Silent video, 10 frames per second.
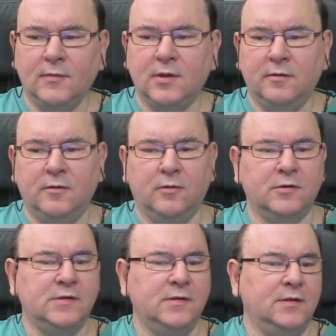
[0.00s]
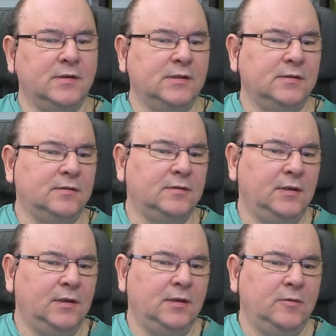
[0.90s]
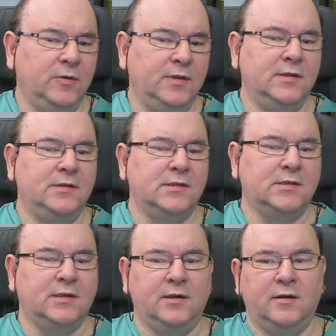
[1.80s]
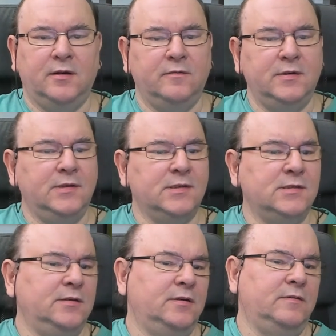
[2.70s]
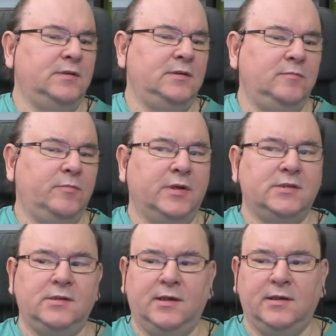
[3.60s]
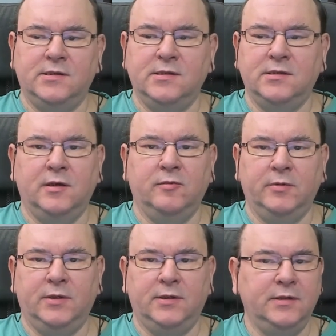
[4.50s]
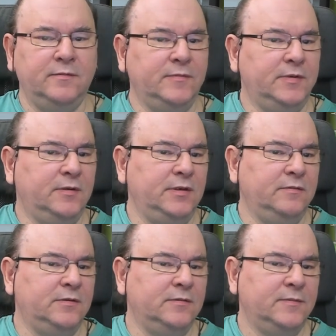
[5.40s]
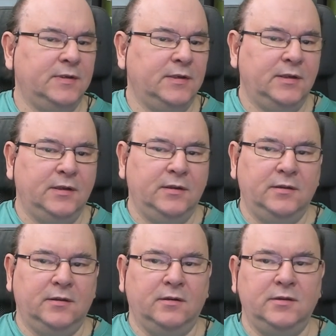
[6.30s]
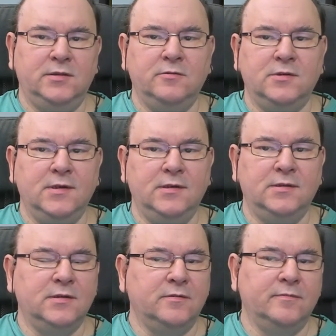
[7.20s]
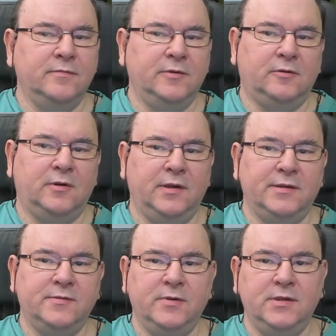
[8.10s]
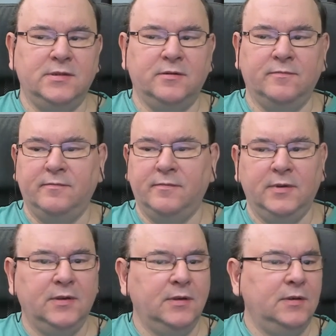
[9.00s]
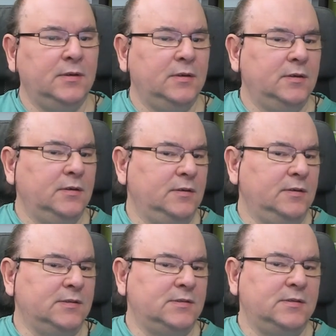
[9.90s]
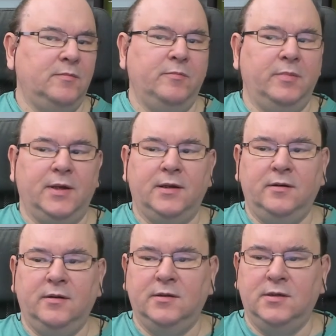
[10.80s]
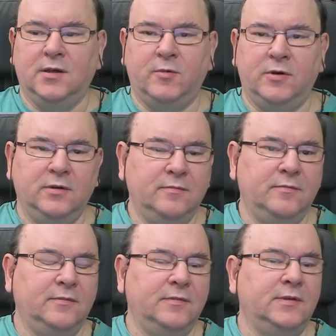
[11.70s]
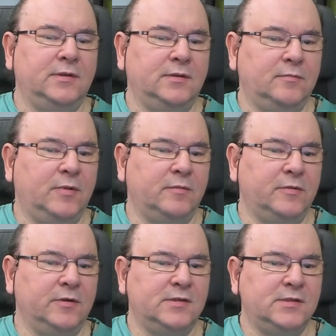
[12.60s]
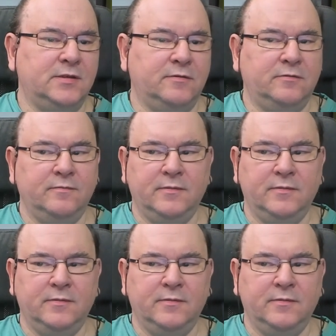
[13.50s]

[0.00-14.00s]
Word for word: of course it, uh, with the discs I have, it doesn't have any bus analysis capability, not even I2Cs or, or ISPs. So that's a bad, dumber, bummer stuff.